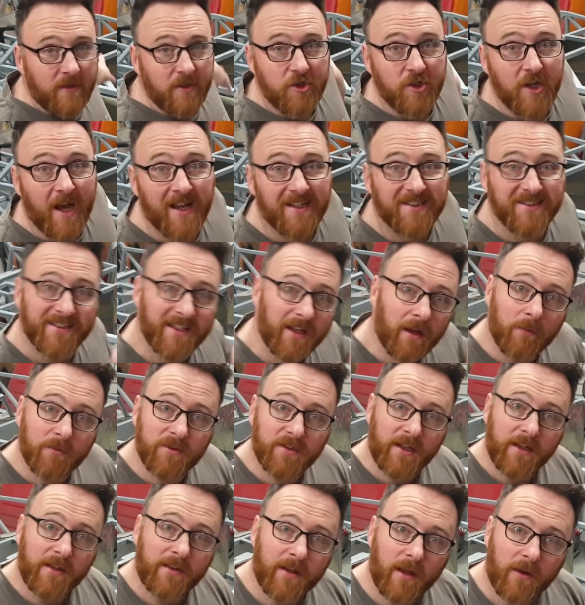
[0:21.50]
chassis
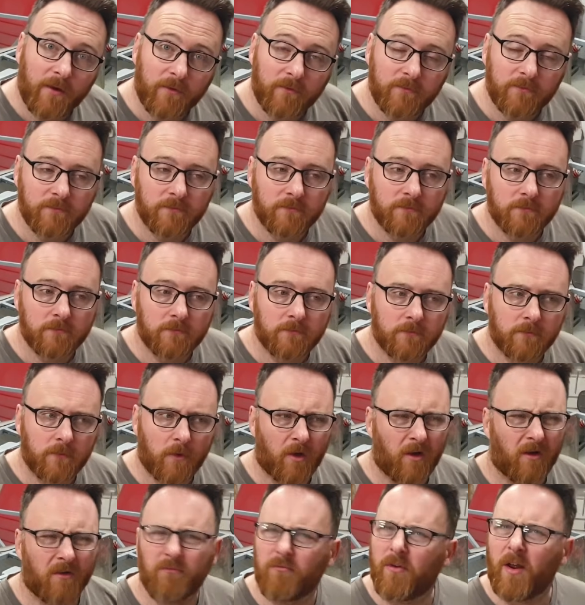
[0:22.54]
upside down,
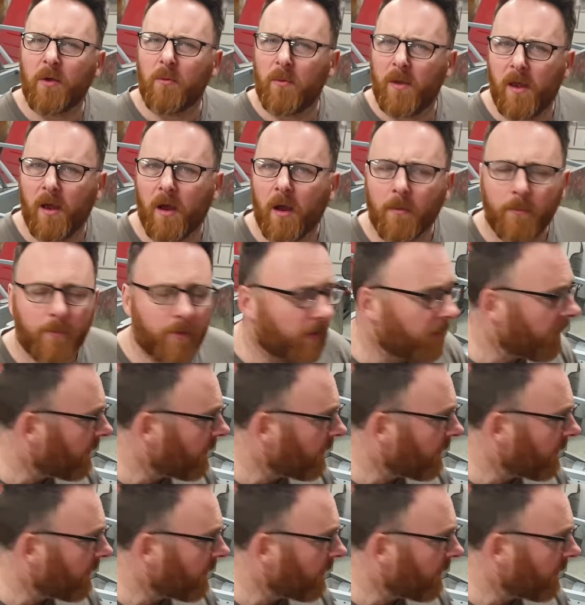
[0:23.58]
or right way up,